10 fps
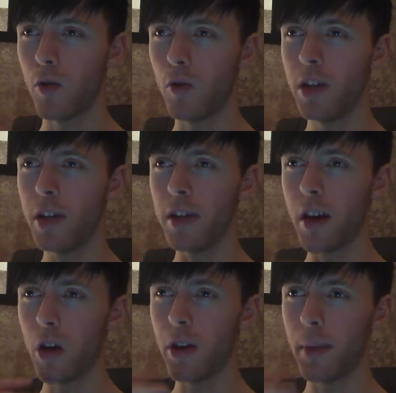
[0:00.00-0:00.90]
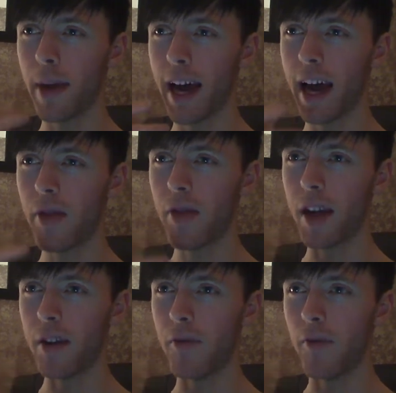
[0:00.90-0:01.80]
really the only path
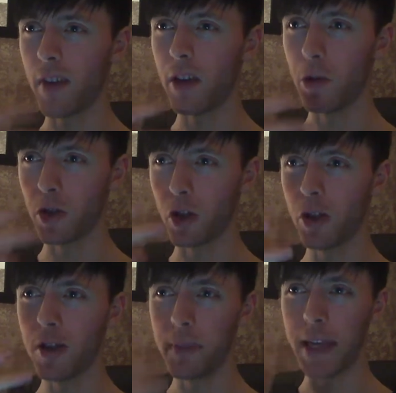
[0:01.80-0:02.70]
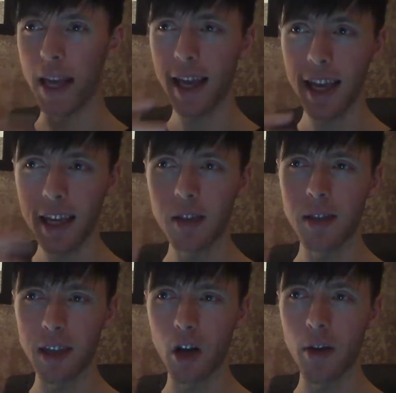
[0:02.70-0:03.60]
that feels good to me
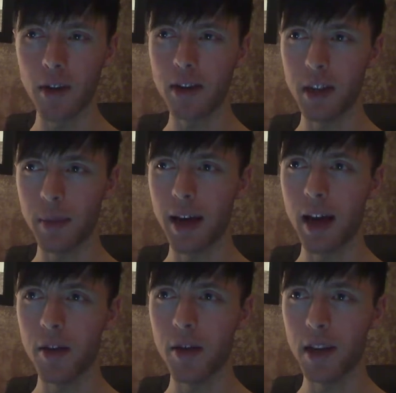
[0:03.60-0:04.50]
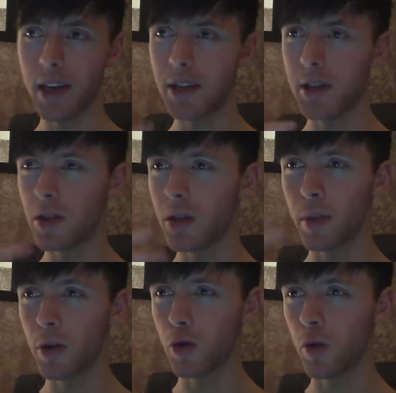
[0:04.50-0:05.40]
is the authentic path, is the
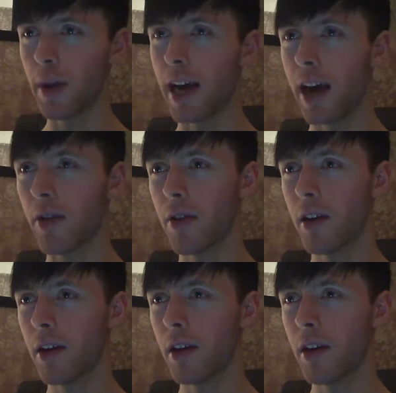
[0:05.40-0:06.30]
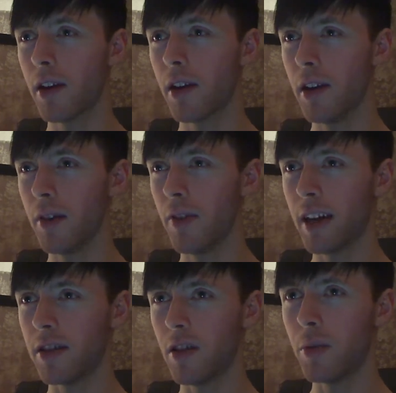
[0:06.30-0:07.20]
spiritual path. In
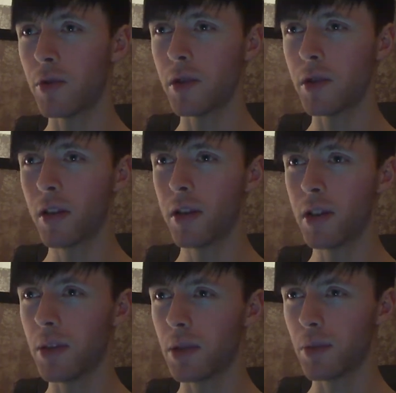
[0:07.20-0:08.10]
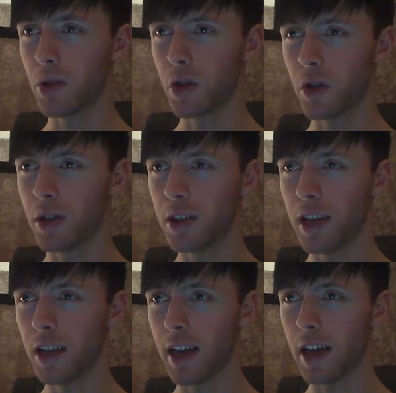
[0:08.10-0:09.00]
fact, it almost seems absurd to
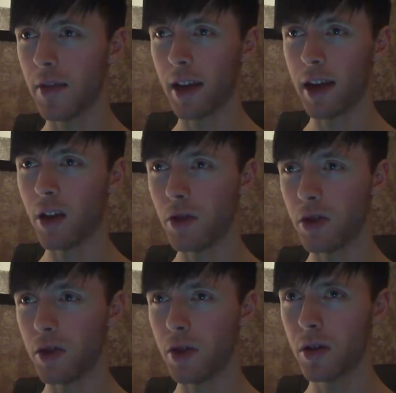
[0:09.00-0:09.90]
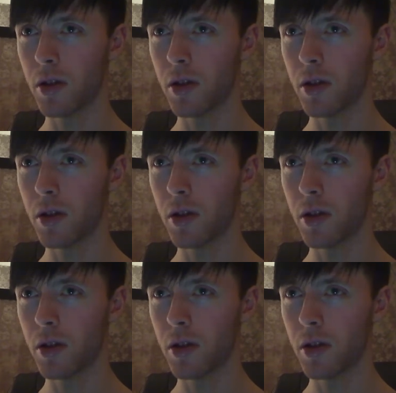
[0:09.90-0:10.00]
take anything else.